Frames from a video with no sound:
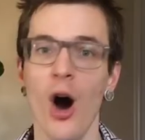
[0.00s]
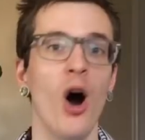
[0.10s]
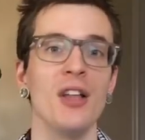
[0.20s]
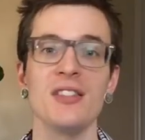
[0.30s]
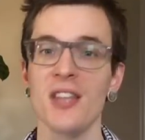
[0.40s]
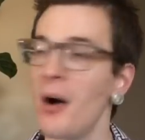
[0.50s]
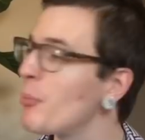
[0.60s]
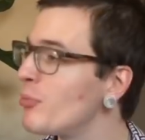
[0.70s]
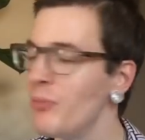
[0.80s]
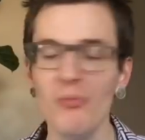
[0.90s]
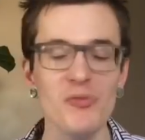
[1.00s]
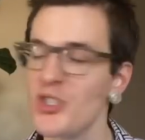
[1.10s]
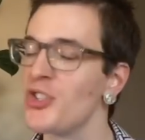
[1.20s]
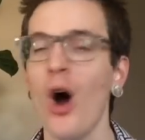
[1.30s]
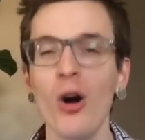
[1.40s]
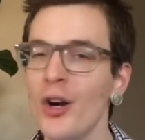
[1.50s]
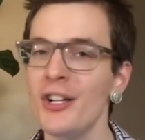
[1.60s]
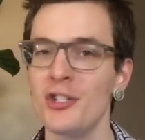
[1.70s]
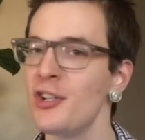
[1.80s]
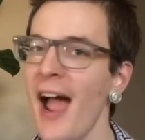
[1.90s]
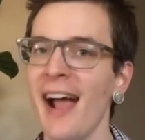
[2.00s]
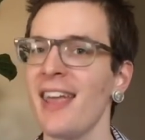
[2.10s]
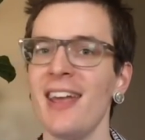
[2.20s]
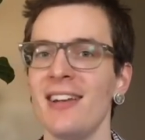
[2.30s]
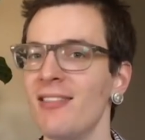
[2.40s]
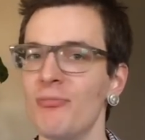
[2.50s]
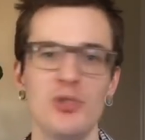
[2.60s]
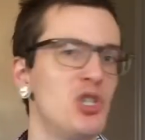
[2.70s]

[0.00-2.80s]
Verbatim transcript: on some Zara jacket,